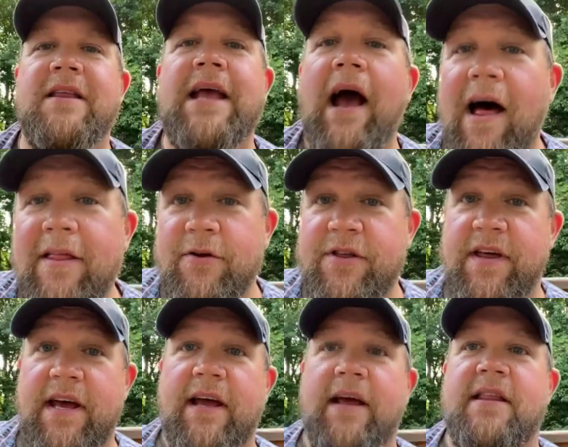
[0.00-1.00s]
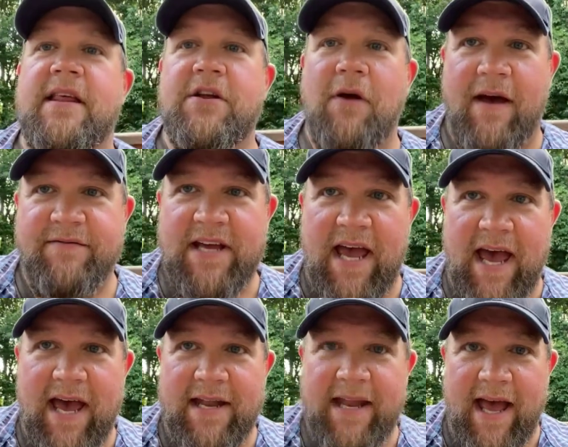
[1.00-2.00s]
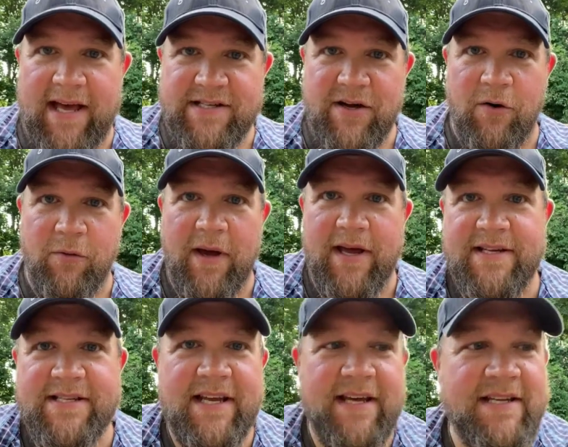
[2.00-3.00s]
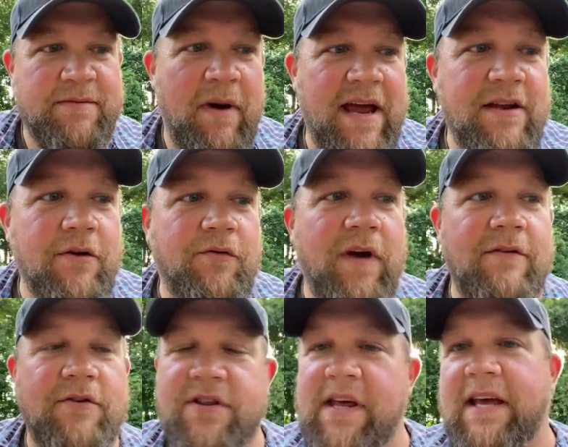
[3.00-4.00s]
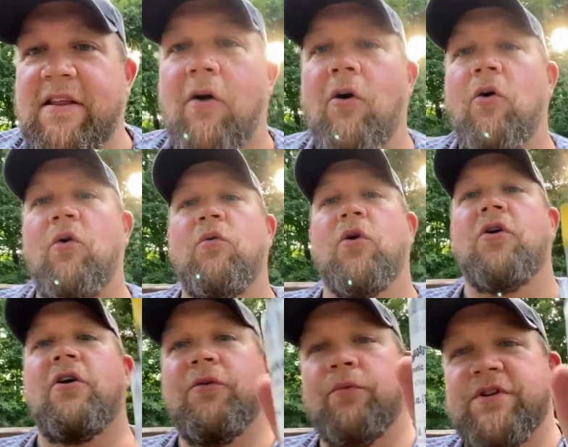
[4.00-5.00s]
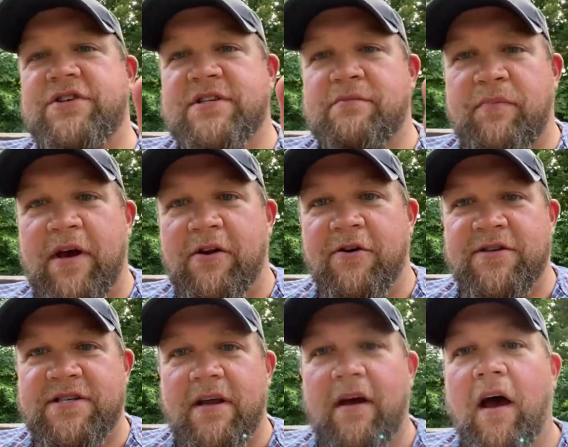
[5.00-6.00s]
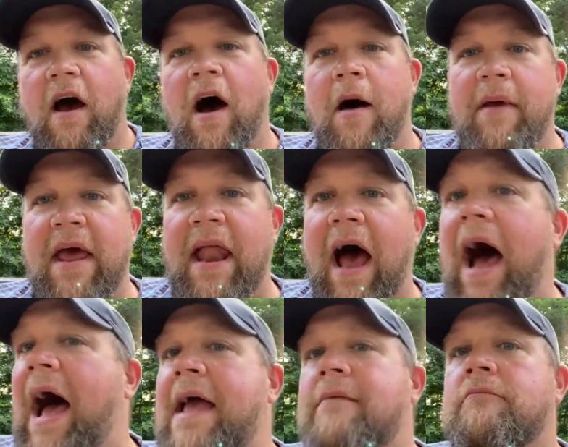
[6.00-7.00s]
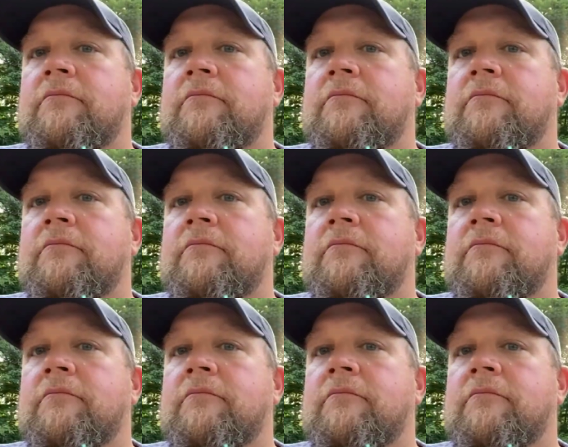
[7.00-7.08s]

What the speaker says: The other thing that you have to add, as always, is my new favorite thing in the whole world, which is bitters. And I